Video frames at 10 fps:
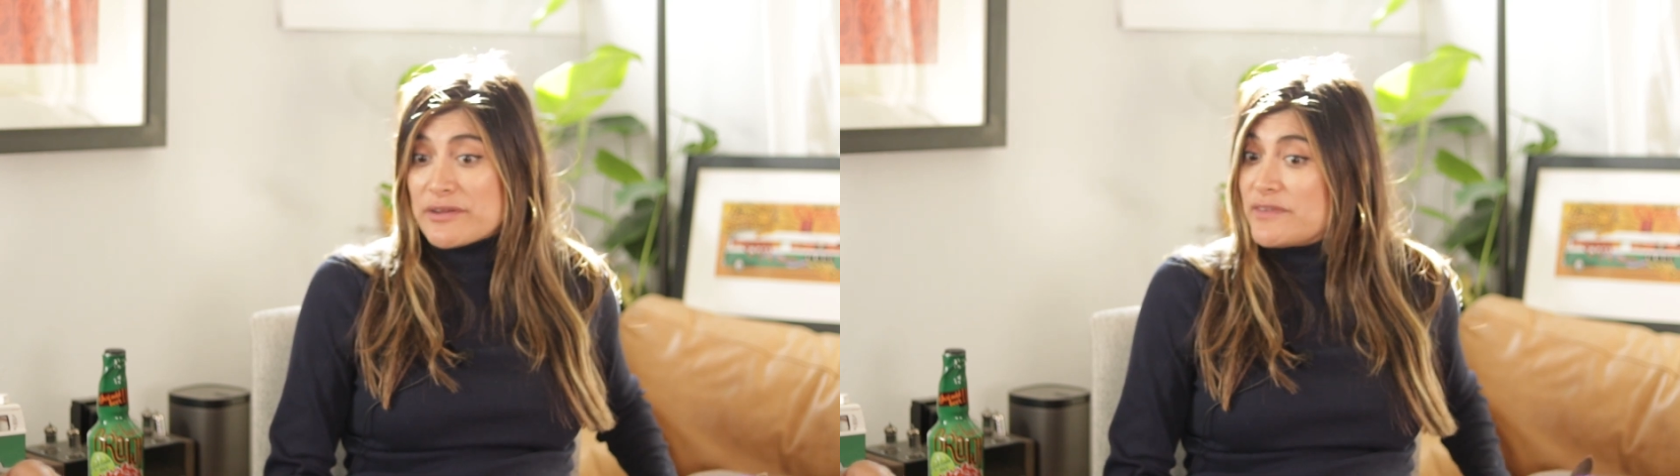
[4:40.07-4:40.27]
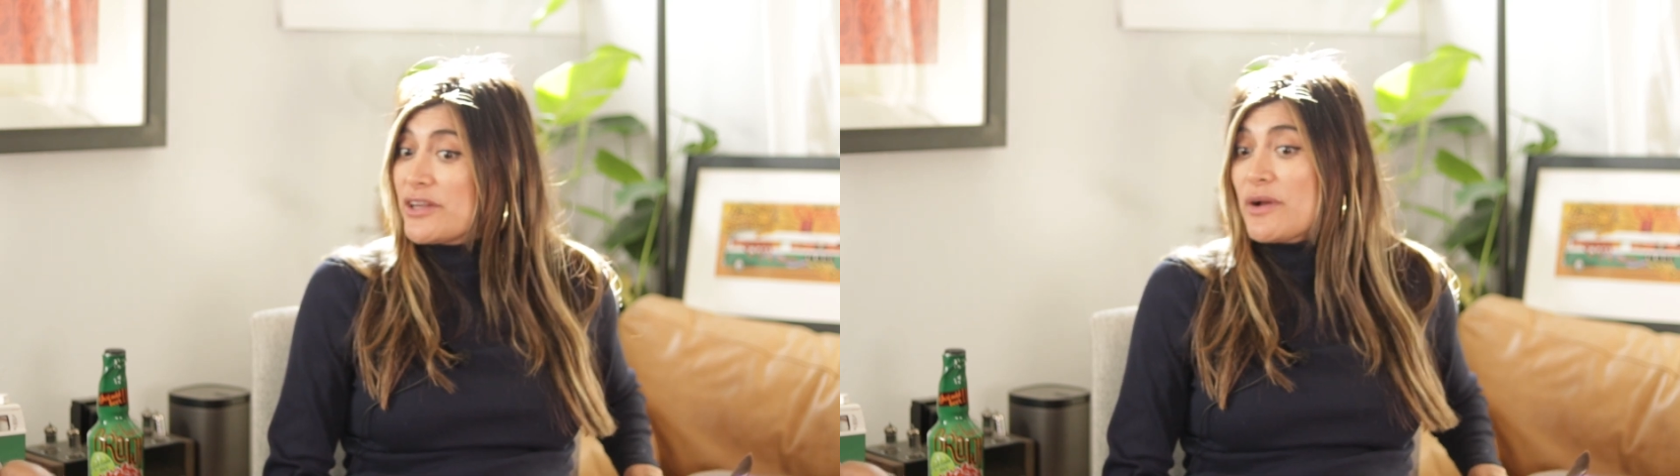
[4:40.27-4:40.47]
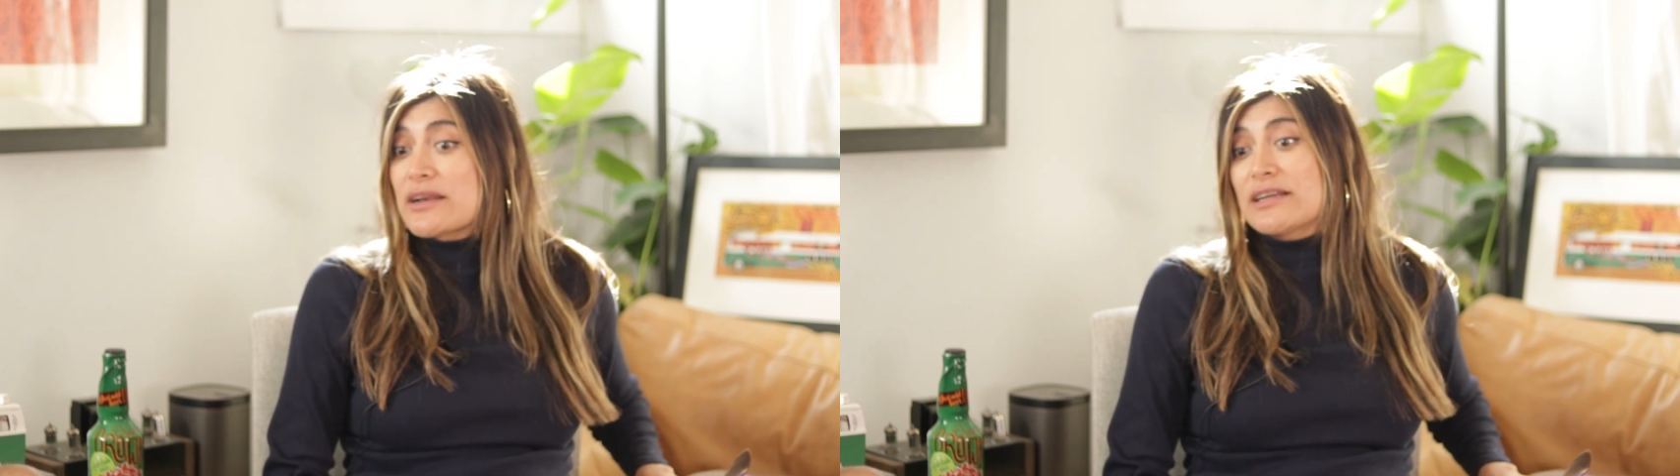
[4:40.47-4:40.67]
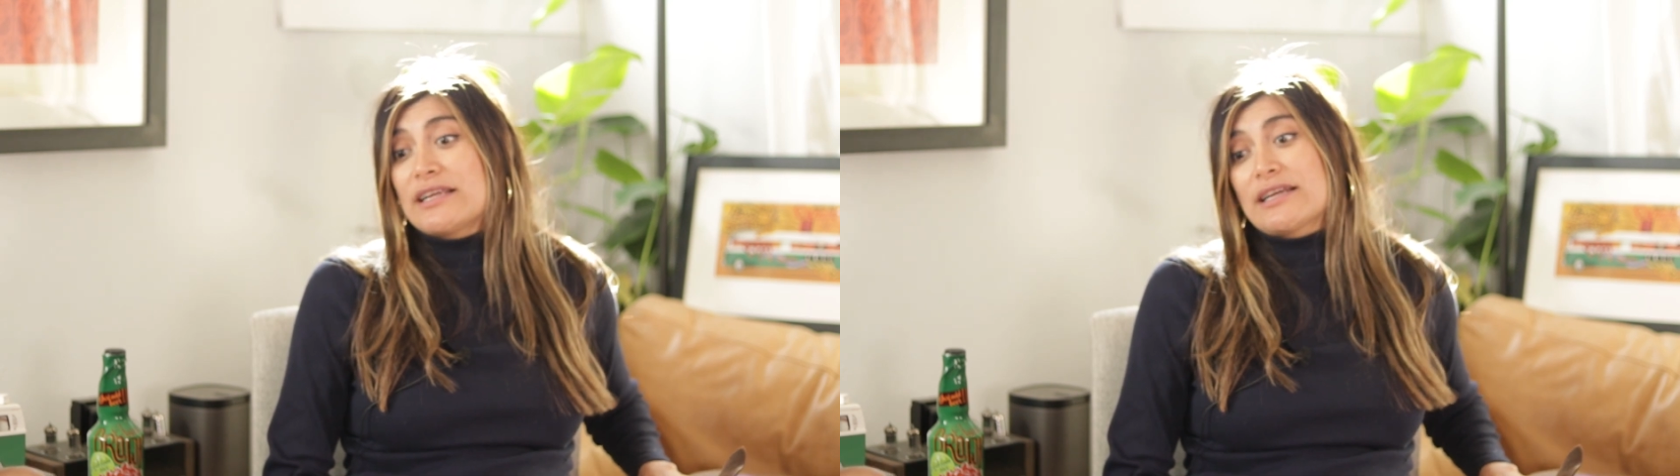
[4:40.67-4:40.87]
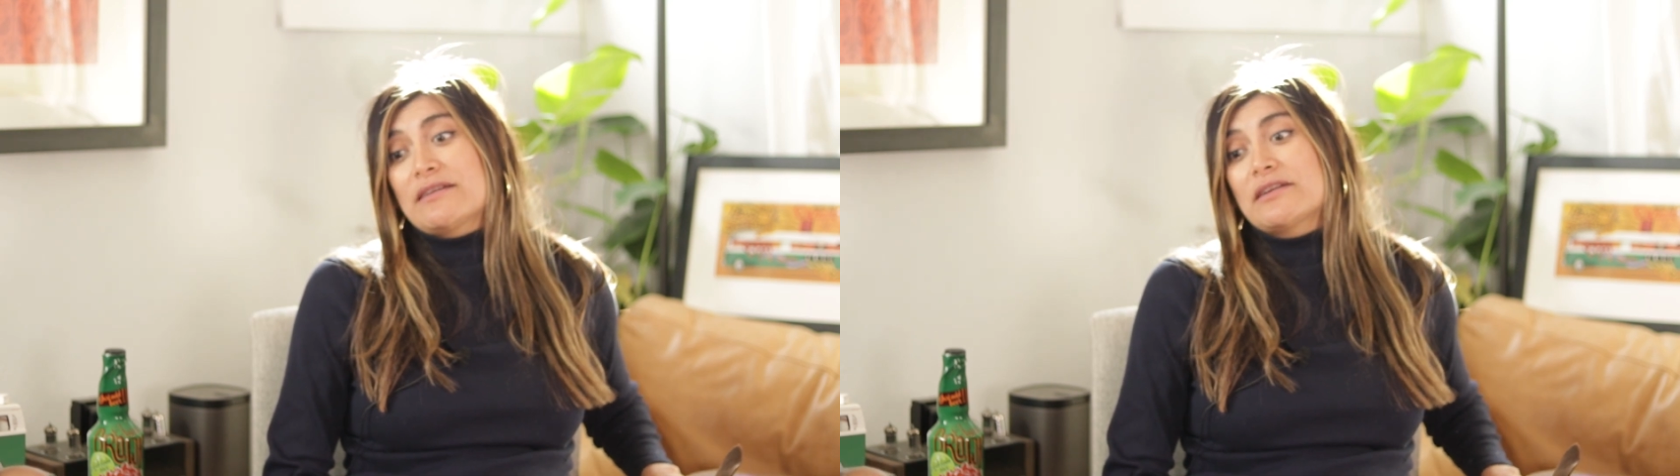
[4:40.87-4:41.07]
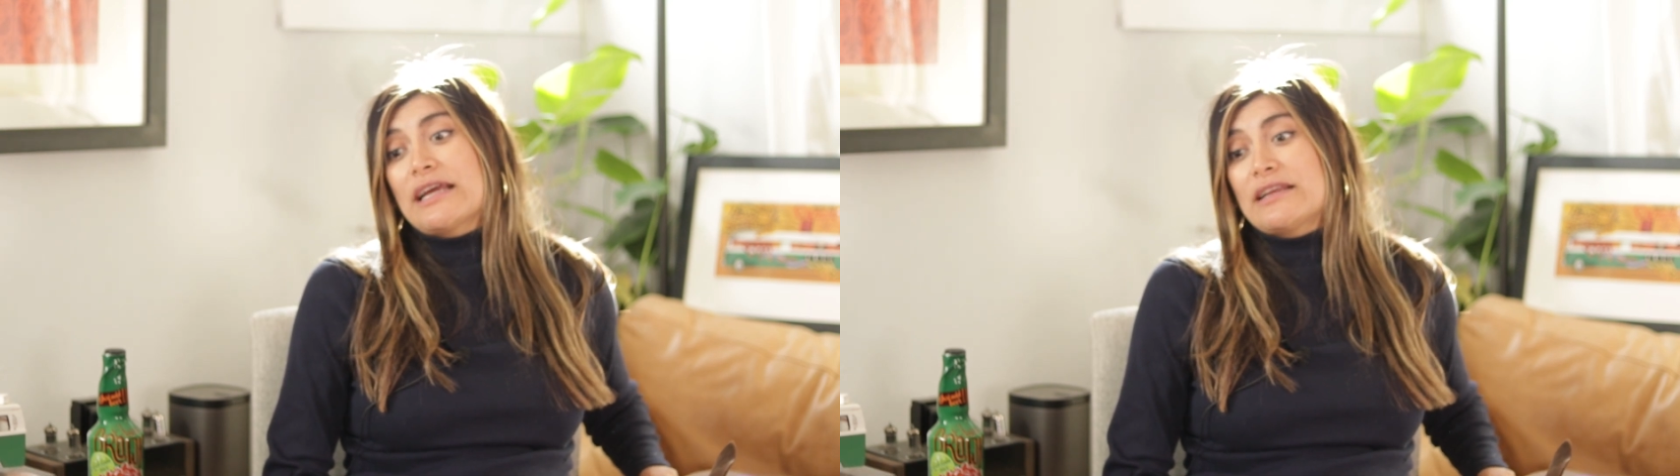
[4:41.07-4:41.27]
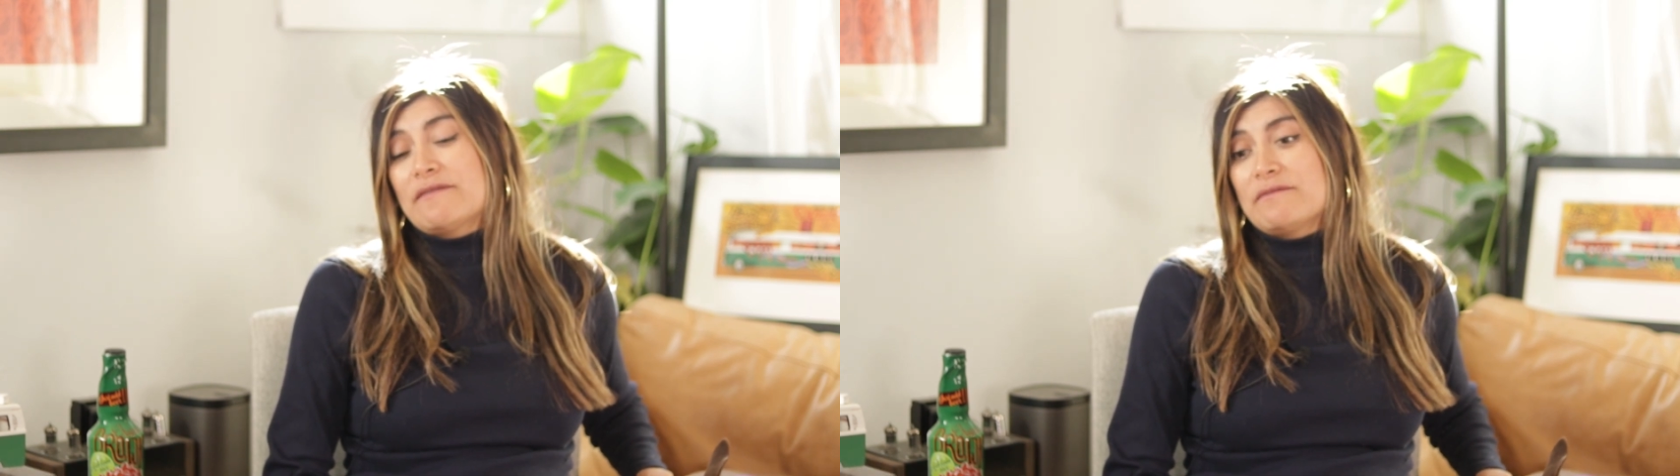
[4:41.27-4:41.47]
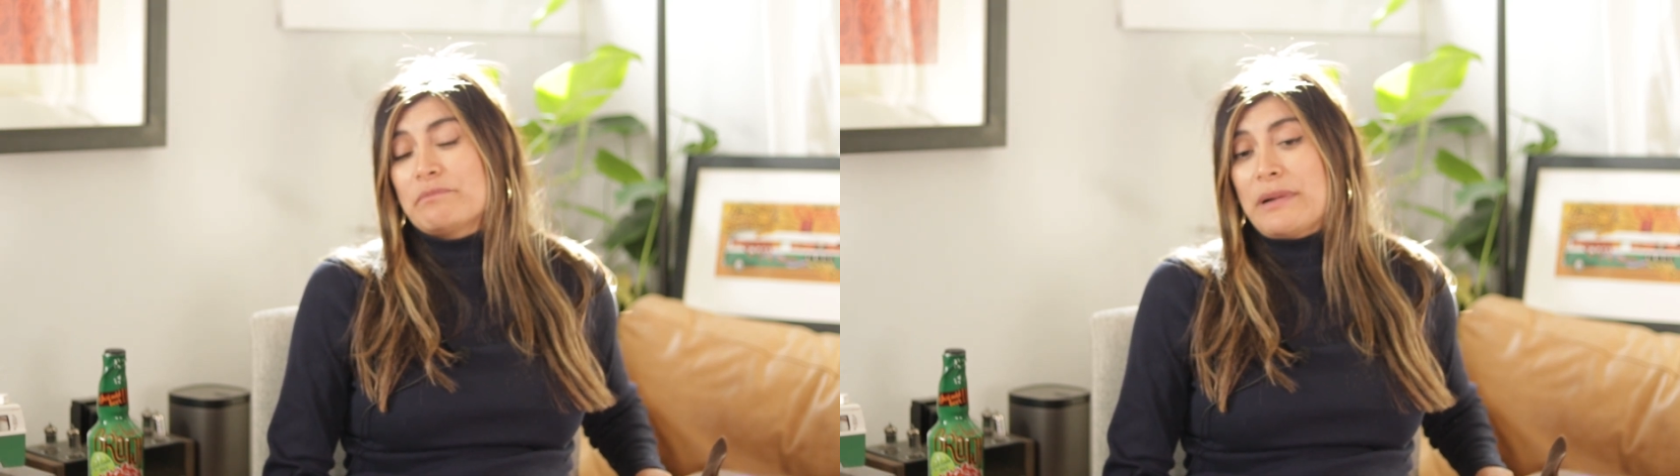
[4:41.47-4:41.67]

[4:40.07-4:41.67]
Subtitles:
at video editing and getting